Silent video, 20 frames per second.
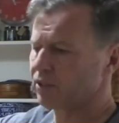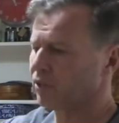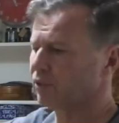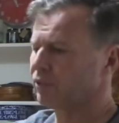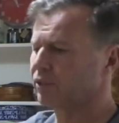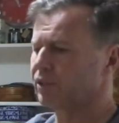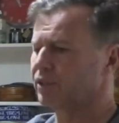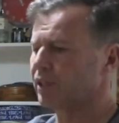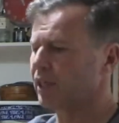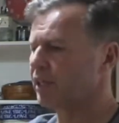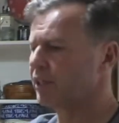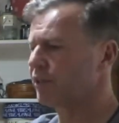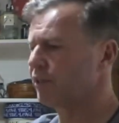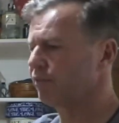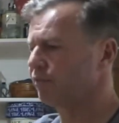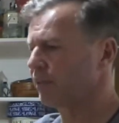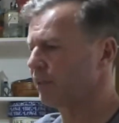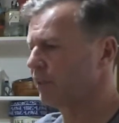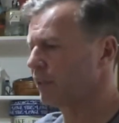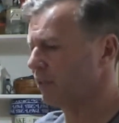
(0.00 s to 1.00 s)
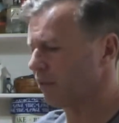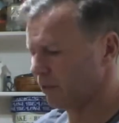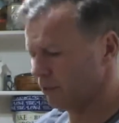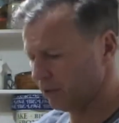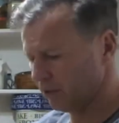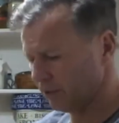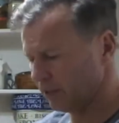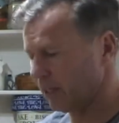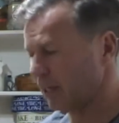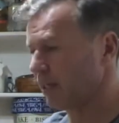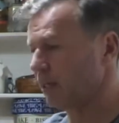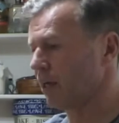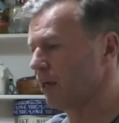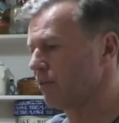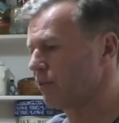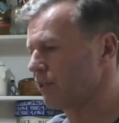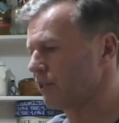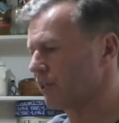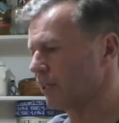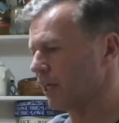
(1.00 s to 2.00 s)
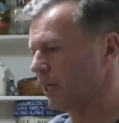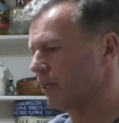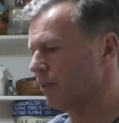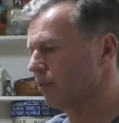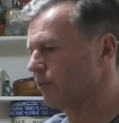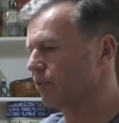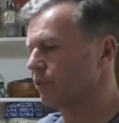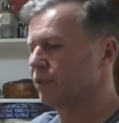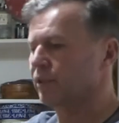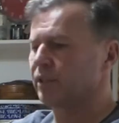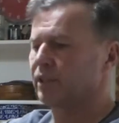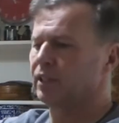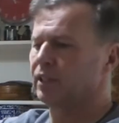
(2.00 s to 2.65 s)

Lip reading: condensation thing going on, and loads of scales.